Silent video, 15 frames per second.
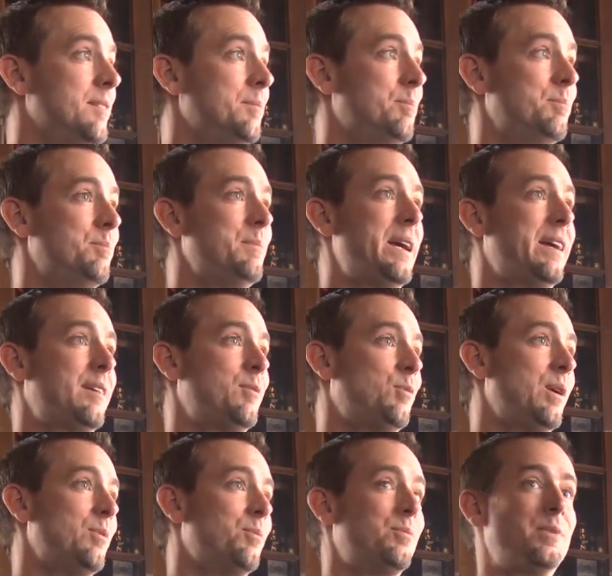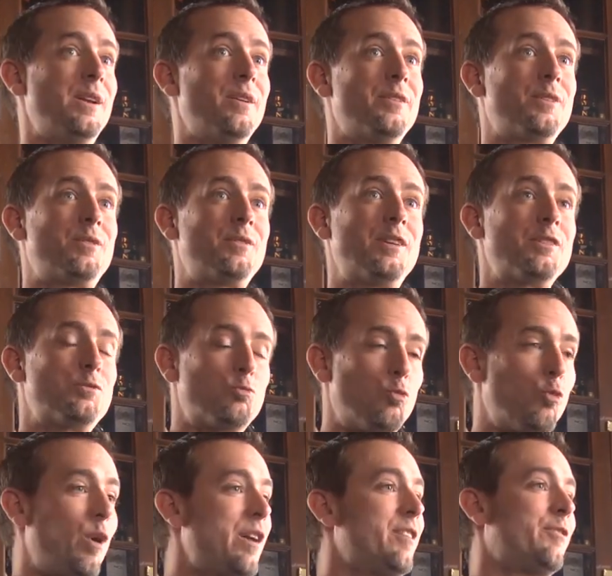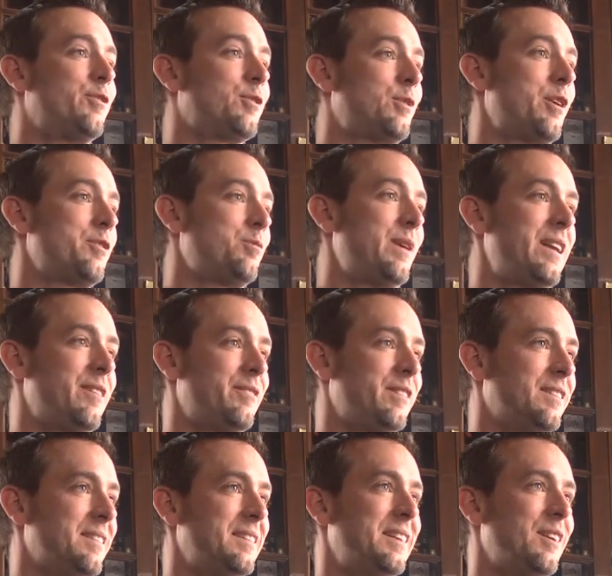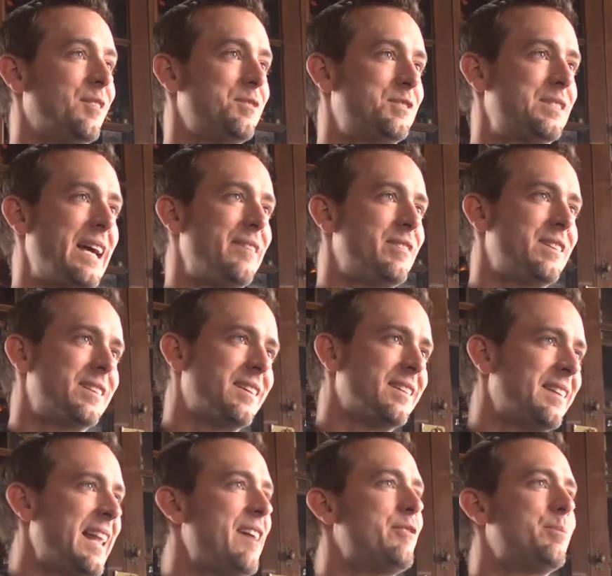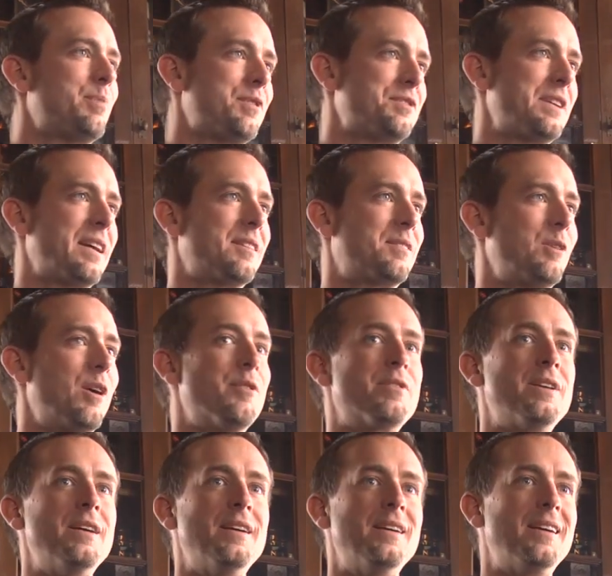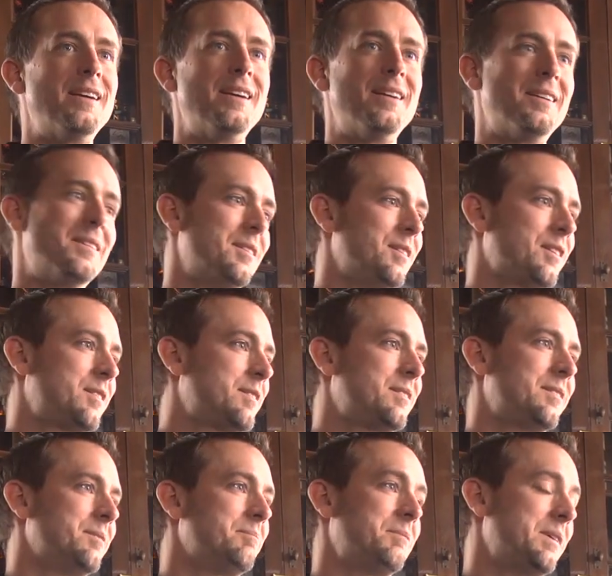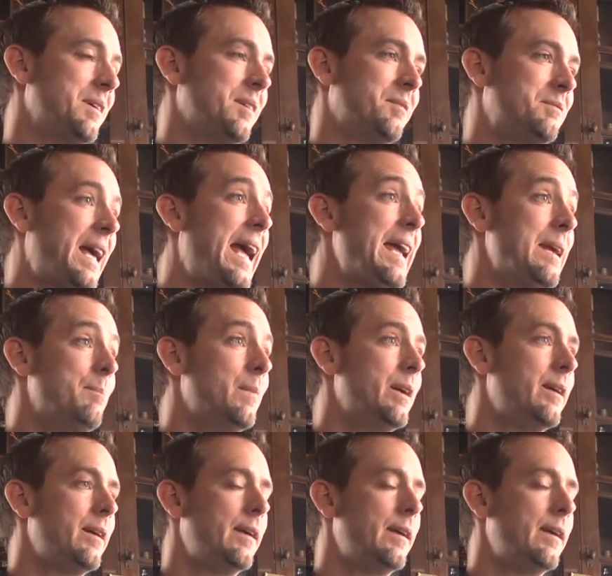make what, you know, this wonderful growth rate of, you know, 7 to 11% growth look, you know, tame.